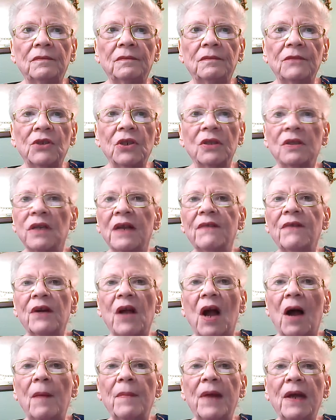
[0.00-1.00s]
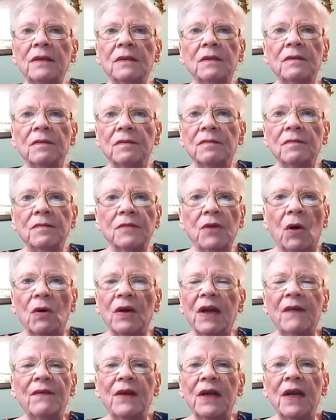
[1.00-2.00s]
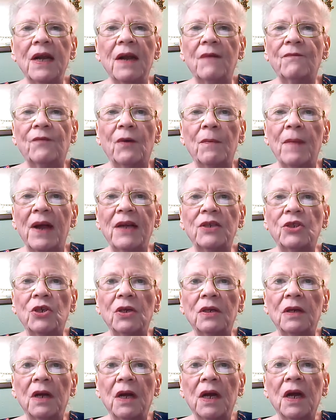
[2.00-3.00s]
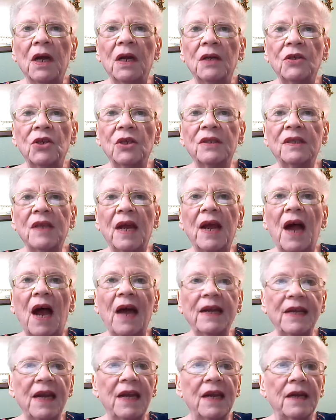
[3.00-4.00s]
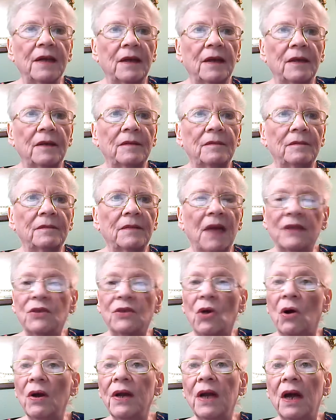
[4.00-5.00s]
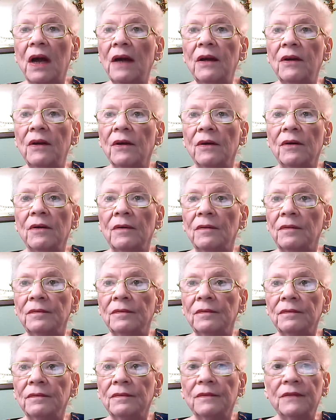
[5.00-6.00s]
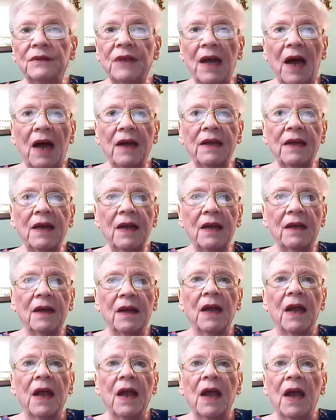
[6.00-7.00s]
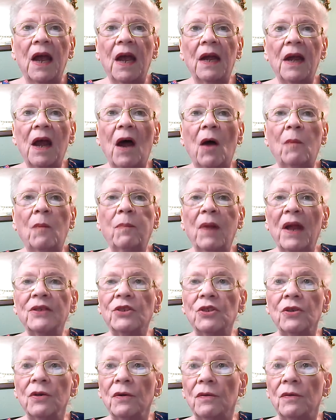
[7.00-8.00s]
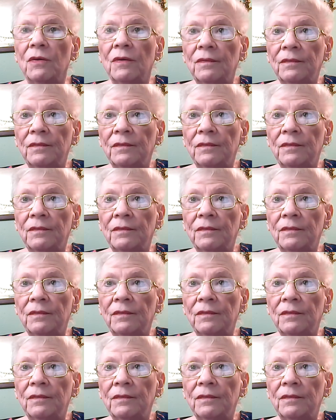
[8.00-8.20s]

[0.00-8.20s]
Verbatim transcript: Just leave a comment. Don't give any information. Just say, I did. That's all you got to do. Say, I did. And I'll bless you.